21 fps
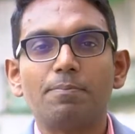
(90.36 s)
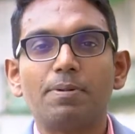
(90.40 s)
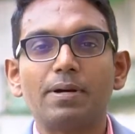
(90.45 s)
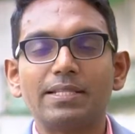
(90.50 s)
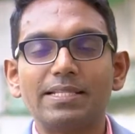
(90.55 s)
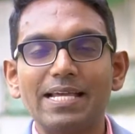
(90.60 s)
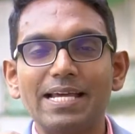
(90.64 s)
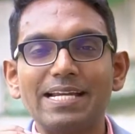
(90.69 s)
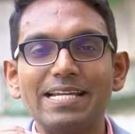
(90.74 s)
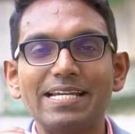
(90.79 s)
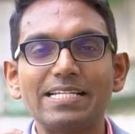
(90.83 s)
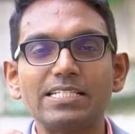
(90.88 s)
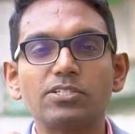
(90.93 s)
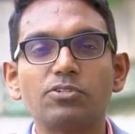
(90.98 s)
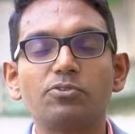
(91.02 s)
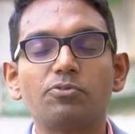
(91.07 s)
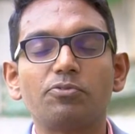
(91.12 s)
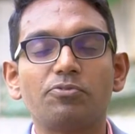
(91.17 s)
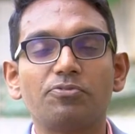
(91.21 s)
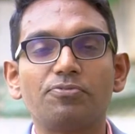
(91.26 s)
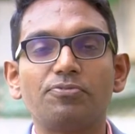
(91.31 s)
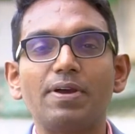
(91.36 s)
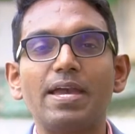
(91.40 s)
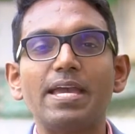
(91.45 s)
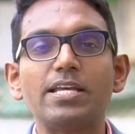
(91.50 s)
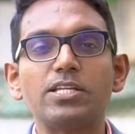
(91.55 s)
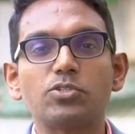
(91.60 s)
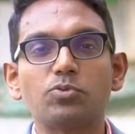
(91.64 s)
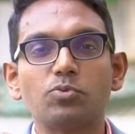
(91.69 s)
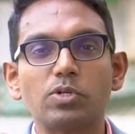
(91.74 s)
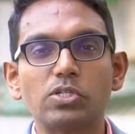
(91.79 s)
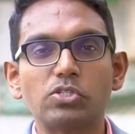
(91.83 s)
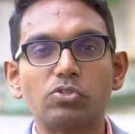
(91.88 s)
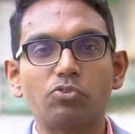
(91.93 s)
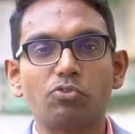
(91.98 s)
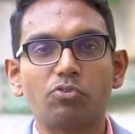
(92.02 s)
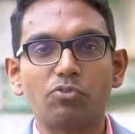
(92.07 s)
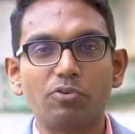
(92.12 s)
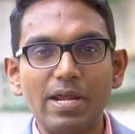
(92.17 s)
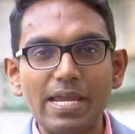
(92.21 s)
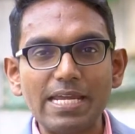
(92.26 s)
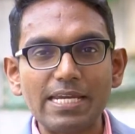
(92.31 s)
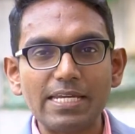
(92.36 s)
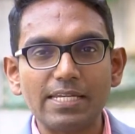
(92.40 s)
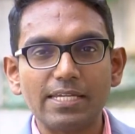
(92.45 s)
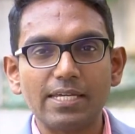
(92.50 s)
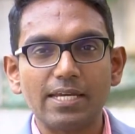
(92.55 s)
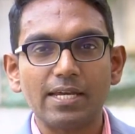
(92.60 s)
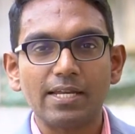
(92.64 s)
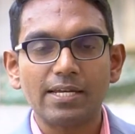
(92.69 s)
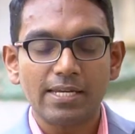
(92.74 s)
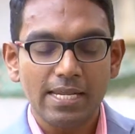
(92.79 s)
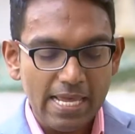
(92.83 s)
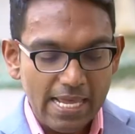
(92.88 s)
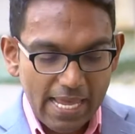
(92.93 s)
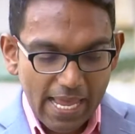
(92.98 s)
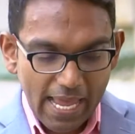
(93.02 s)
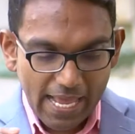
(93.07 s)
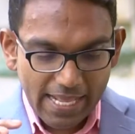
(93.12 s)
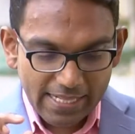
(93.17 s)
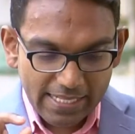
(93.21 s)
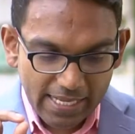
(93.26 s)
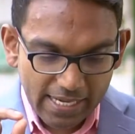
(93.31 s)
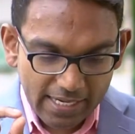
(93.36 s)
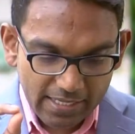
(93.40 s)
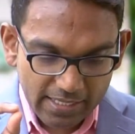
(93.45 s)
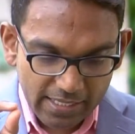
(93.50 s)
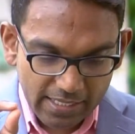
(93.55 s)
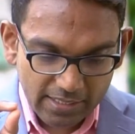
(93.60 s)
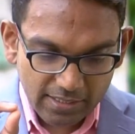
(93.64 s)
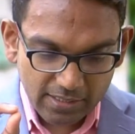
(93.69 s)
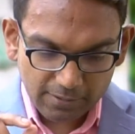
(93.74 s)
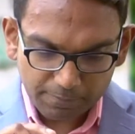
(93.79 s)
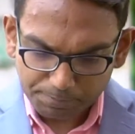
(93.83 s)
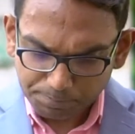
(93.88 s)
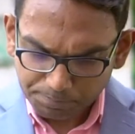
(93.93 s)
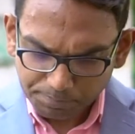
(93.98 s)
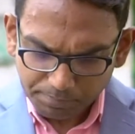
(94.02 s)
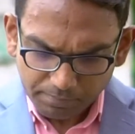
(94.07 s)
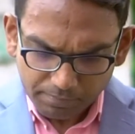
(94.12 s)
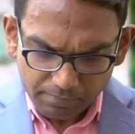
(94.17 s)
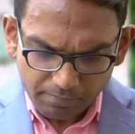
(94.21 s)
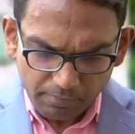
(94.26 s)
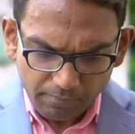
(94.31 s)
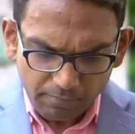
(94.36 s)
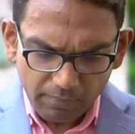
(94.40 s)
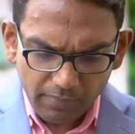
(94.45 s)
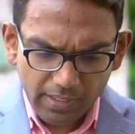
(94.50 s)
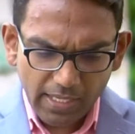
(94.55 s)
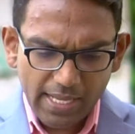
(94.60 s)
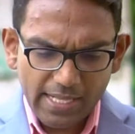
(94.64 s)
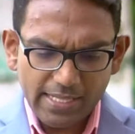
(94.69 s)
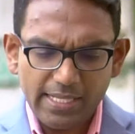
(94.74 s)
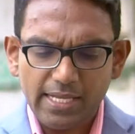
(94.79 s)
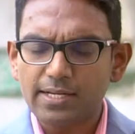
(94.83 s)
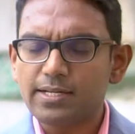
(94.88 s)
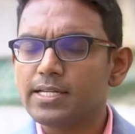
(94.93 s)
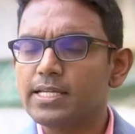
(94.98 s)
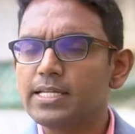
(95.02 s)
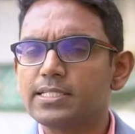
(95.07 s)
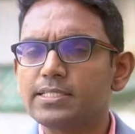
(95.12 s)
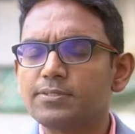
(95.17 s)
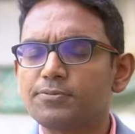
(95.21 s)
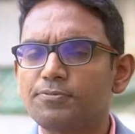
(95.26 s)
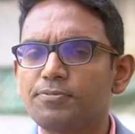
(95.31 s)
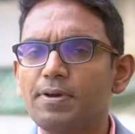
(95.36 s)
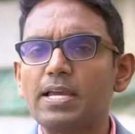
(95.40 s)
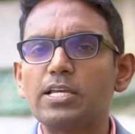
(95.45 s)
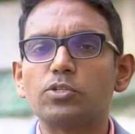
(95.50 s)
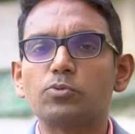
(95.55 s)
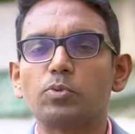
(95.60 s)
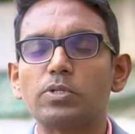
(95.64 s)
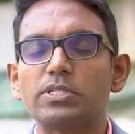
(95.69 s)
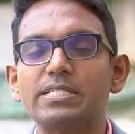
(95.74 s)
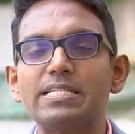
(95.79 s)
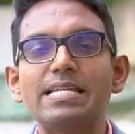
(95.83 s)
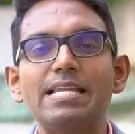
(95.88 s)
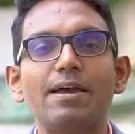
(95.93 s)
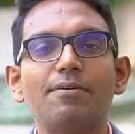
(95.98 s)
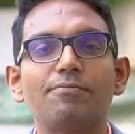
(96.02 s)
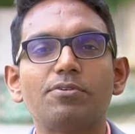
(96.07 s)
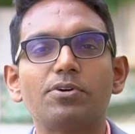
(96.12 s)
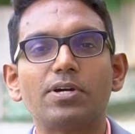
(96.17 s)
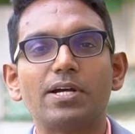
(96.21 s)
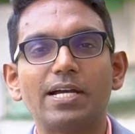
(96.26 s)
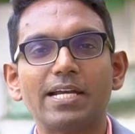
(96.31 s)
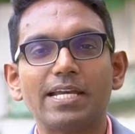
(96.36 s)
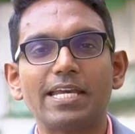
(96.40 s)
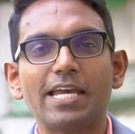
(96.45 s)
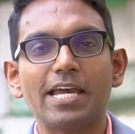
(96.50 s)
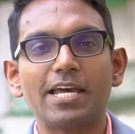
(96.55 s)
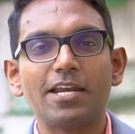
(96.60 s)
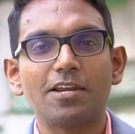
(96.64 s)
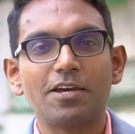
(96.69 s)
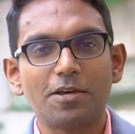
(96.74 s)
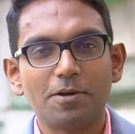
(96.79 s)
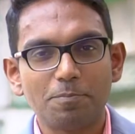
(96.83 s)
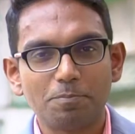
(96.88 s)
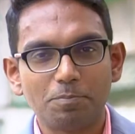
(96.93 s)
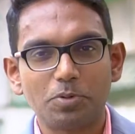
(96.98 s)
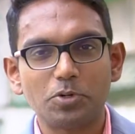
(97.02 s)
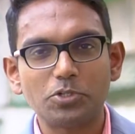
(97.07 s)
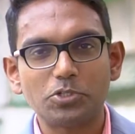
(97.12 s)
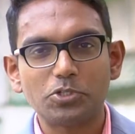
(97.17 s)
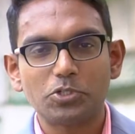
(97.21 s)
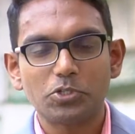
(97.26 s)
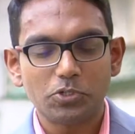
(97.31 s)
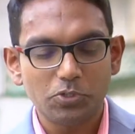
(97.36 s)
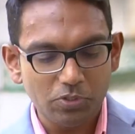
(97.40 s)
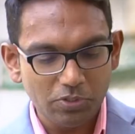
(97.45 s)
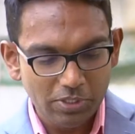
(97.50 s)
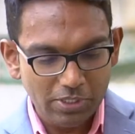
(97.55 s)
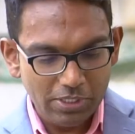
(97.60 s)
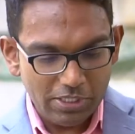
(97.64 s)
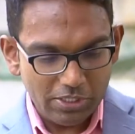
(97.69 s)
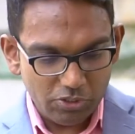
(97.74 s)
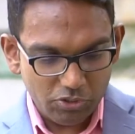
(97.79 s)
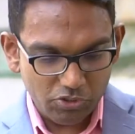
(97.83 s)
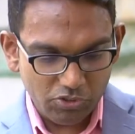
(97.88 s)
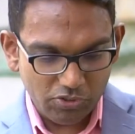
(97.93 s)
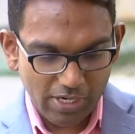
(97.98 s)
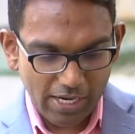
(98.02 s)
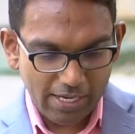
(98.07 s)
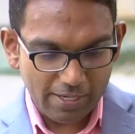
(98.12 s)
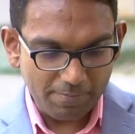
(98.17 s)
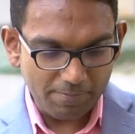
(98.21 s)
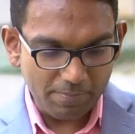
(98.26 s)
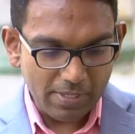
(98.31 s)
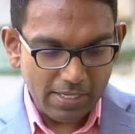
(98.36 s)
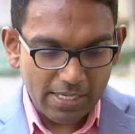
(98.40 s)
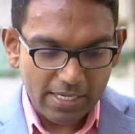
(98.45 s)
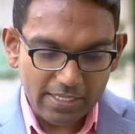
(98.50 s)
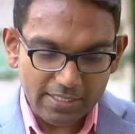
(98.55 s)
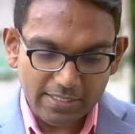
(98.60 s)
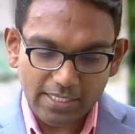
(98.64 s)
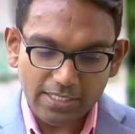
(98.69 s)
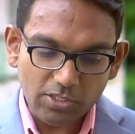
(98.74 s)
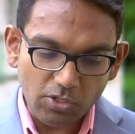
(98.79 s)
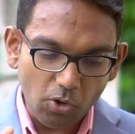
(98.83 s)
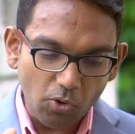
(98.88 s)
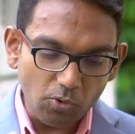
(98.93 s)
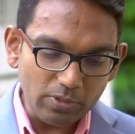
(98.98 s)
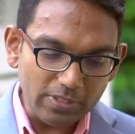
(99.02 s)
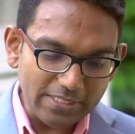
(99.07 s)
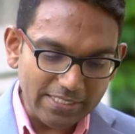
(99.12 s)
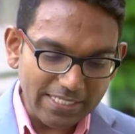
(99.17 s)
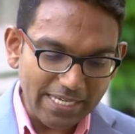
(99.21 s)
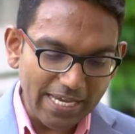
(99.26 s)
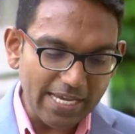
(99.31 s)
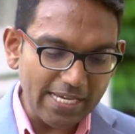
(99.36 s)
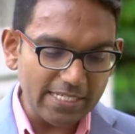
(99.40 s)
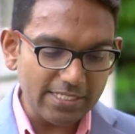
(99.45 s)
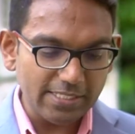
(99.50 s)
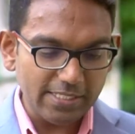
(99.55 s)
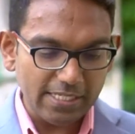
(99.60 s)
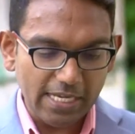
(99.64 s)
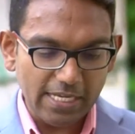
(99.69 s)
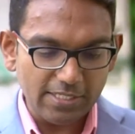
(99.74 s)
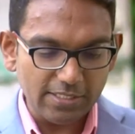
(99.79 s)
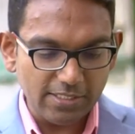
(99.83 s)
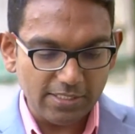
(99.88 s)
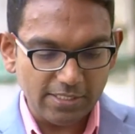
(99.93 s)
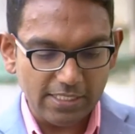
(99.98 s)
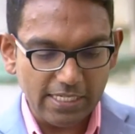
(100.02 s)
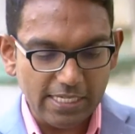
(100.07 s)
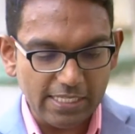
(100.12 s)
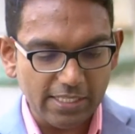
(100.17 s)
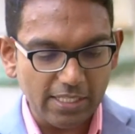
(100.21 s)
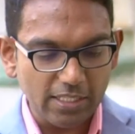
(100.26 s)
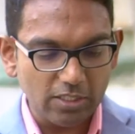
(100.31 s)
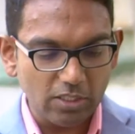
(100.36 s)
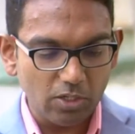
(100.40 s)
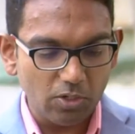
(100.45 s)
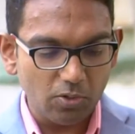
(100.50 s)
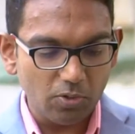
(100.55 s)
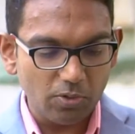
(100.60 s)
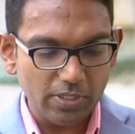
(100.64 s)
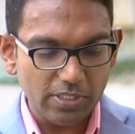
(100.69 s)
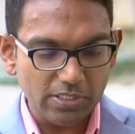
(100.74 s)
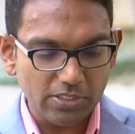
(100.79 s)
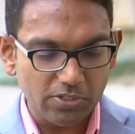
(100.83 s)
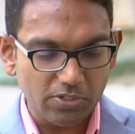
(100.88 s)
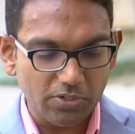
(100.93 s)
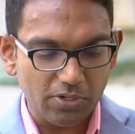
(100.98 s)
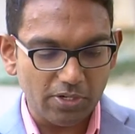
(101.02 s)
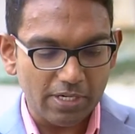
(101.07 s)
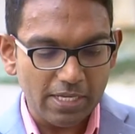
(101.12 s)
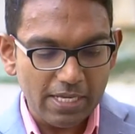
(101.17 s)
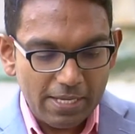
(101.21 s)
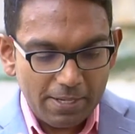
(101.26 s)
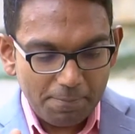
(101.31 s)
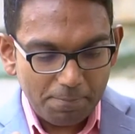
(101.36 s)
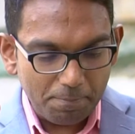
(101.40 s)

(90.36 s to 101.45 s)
but then his face was radiant, and that his and that his face was never again put to shame. He says, oh, taste and see that the Lord is good.